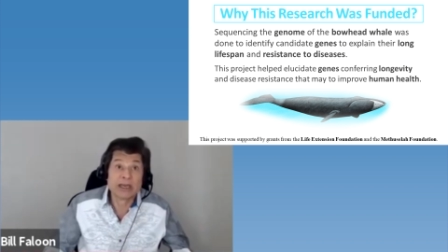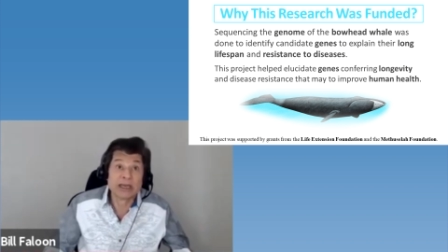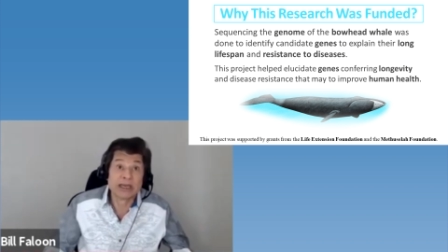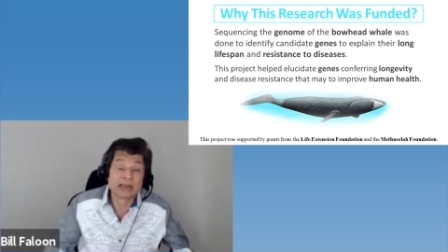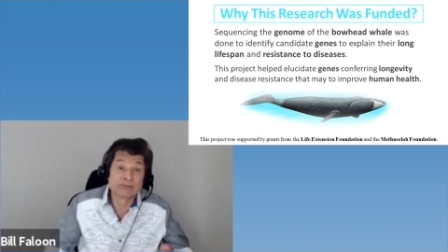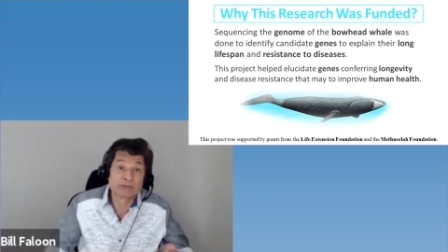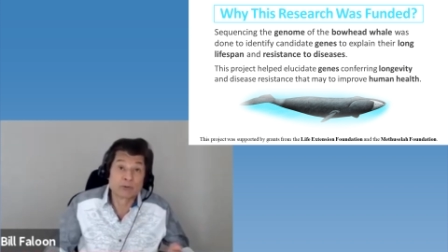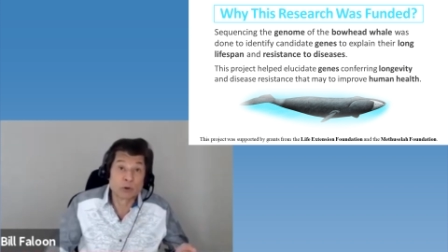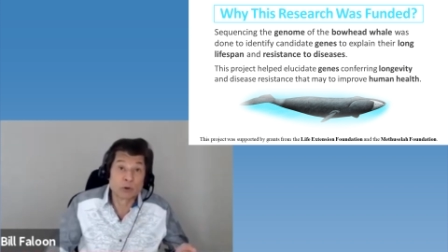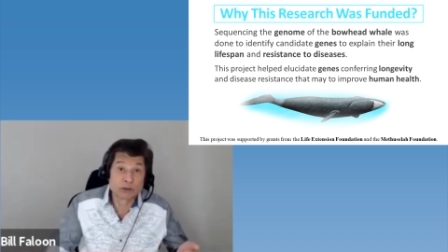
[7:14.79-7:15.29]

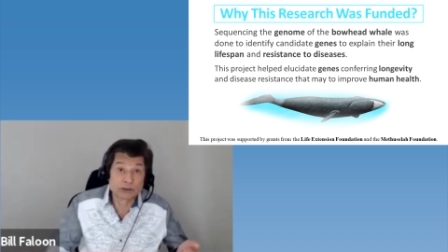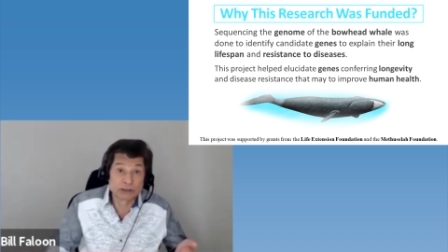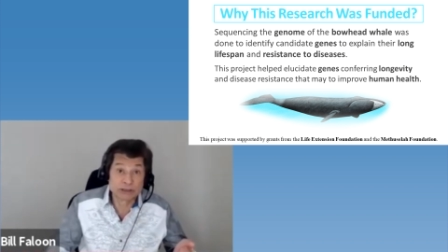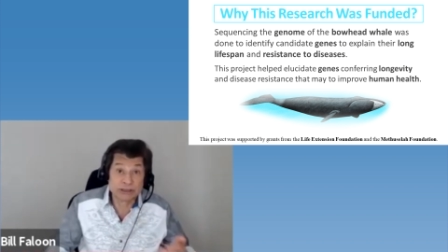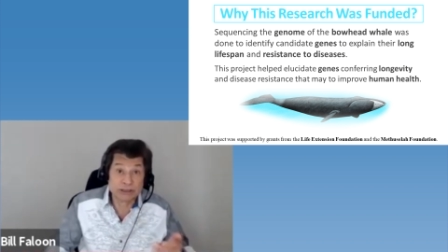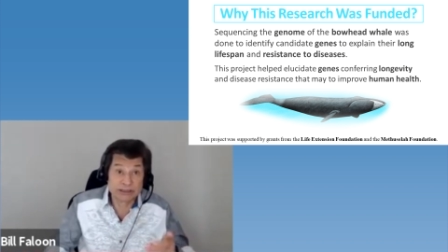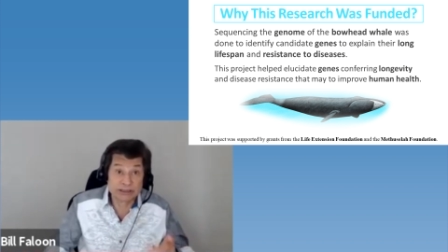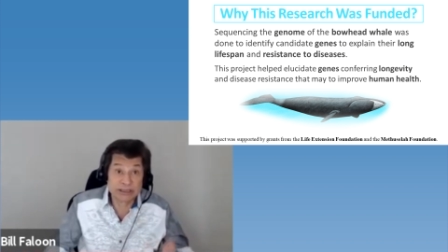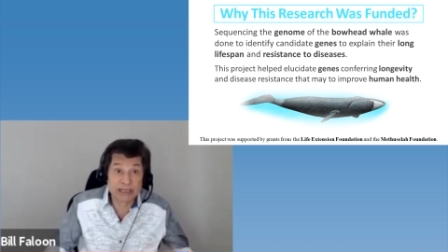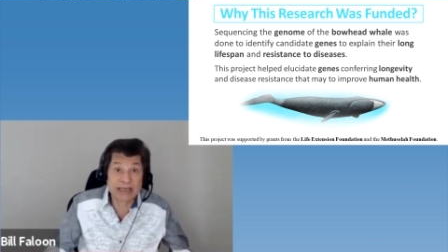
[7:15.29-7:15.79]
And of course,
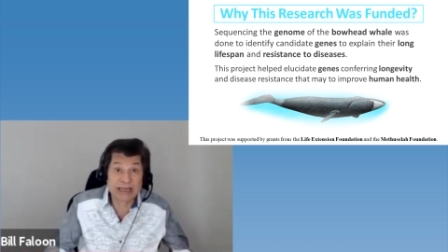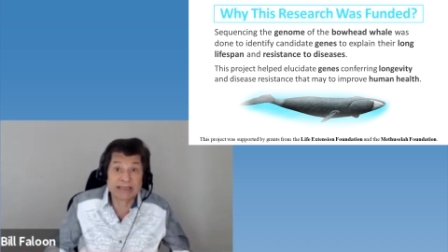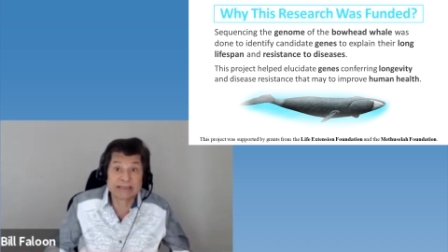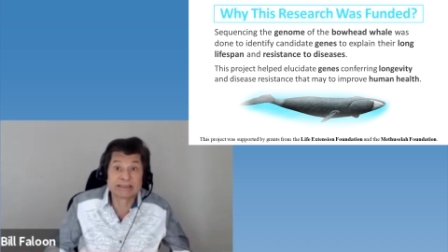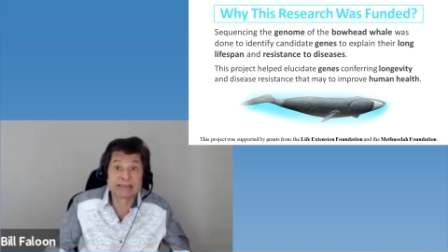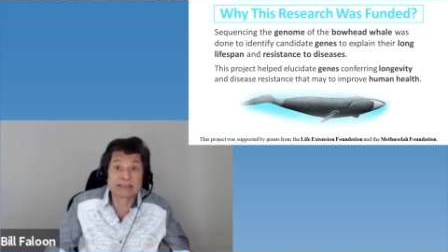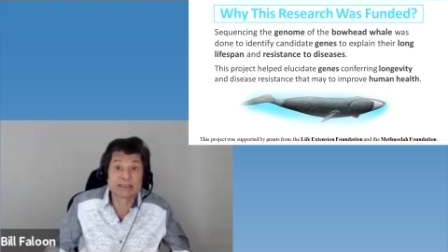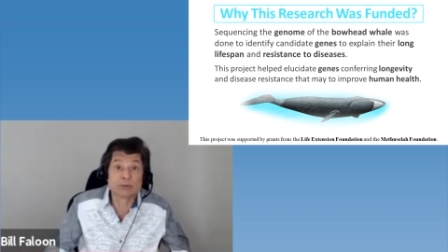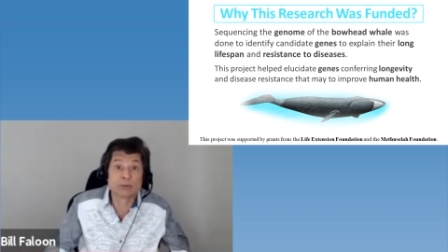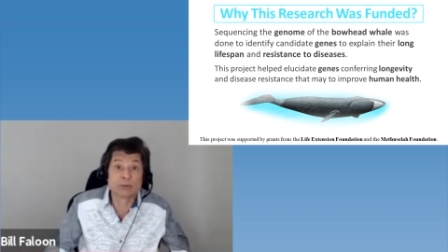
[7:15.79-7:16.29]
the
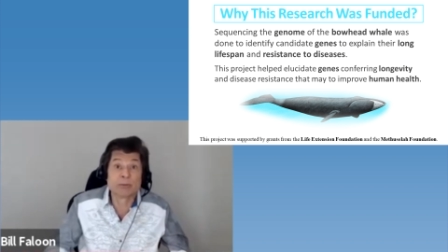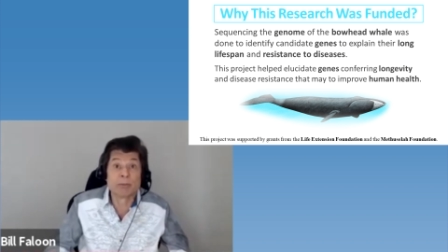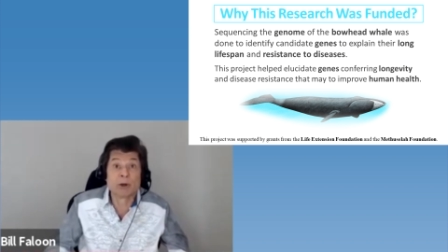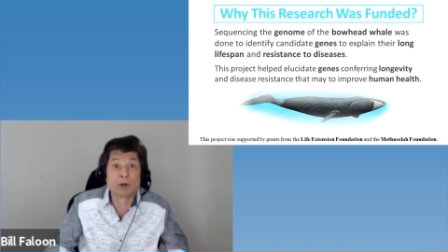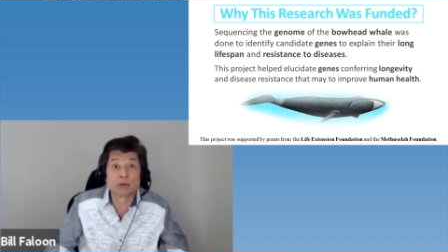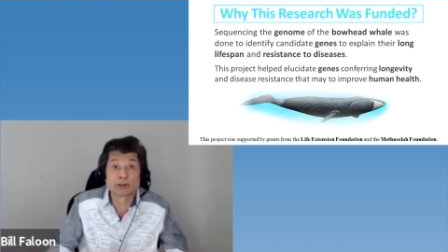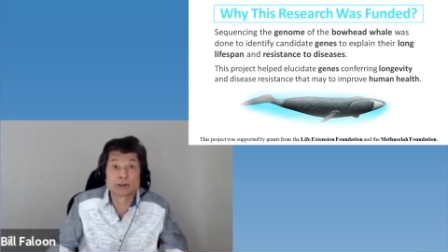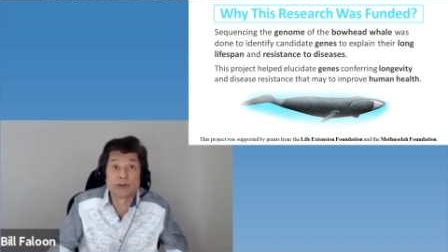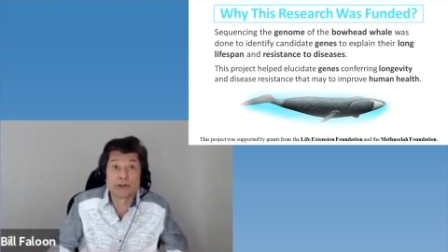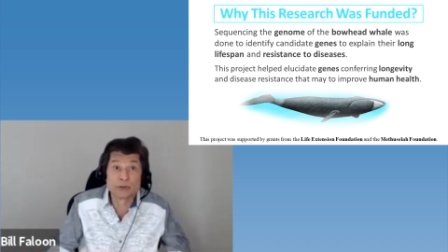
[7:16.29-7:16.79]
scientists that we're
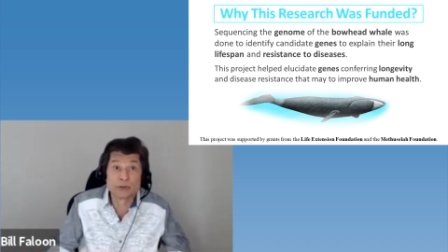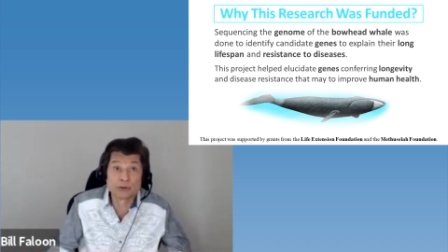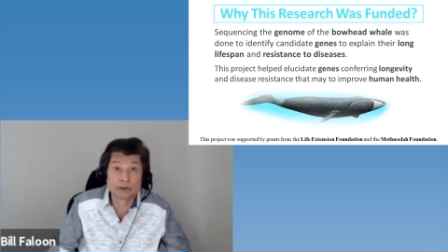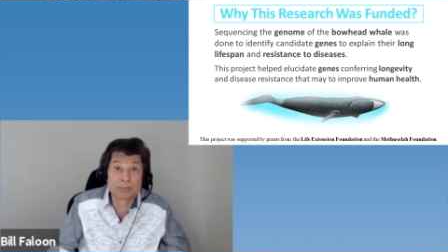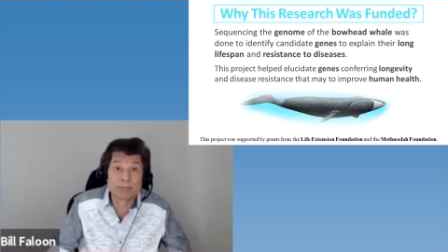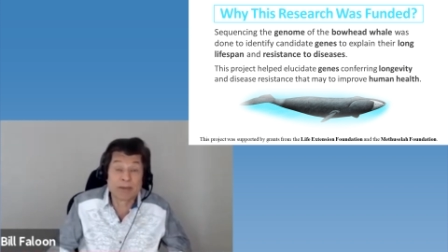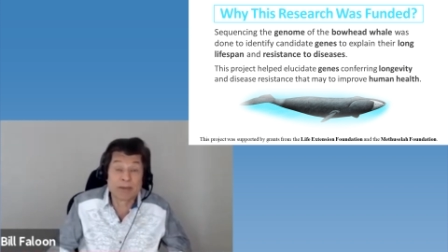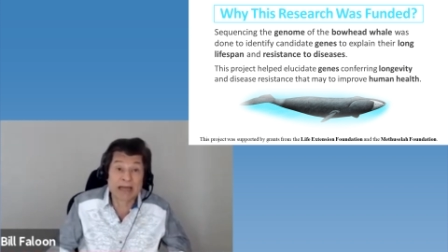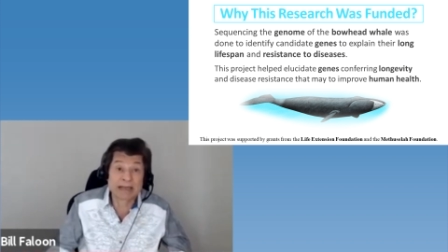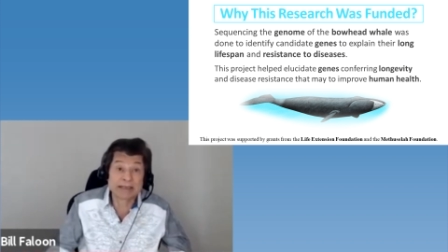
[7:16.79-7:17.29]
most enthused
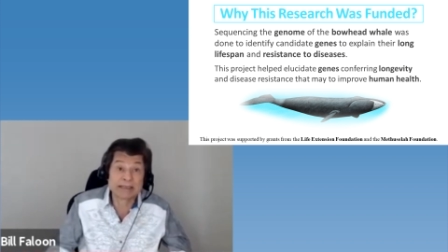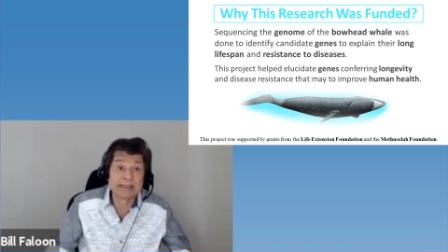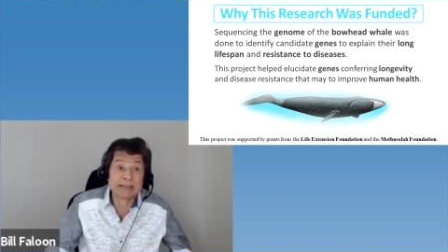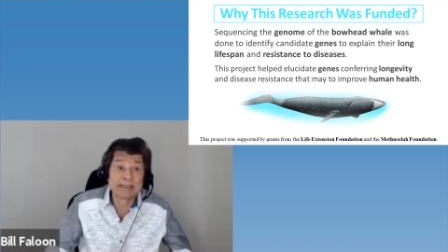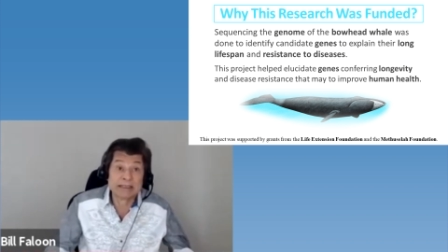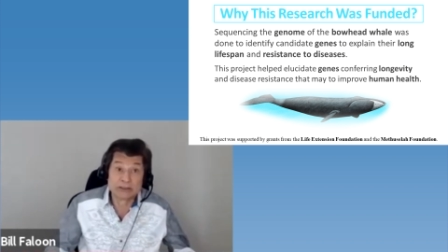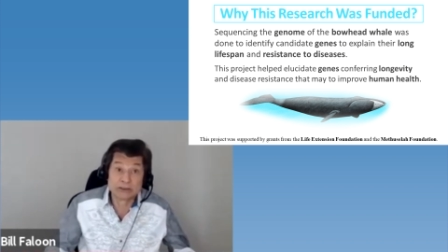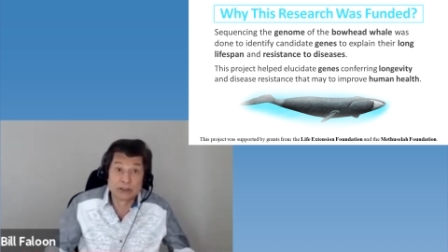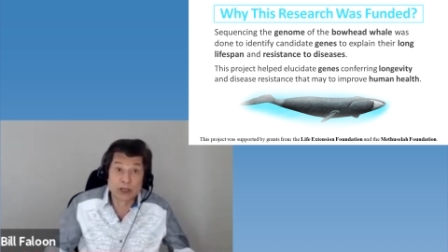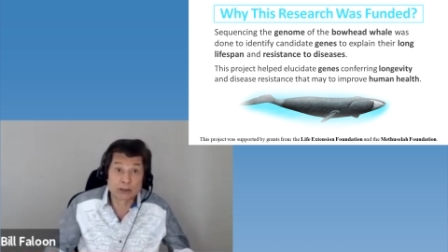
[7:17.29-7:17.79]
about,
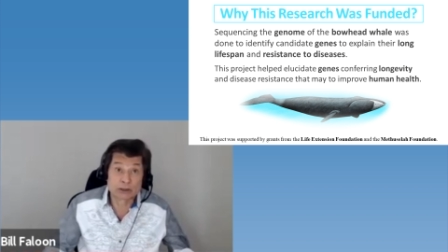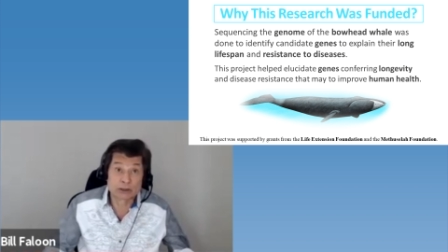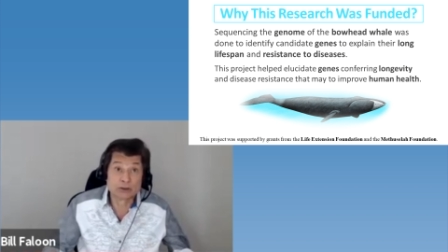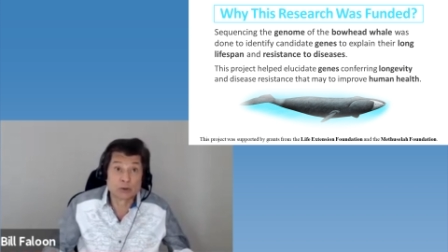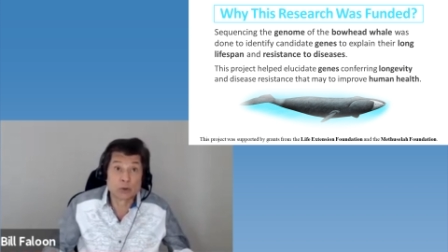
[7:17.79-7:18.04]
Dr.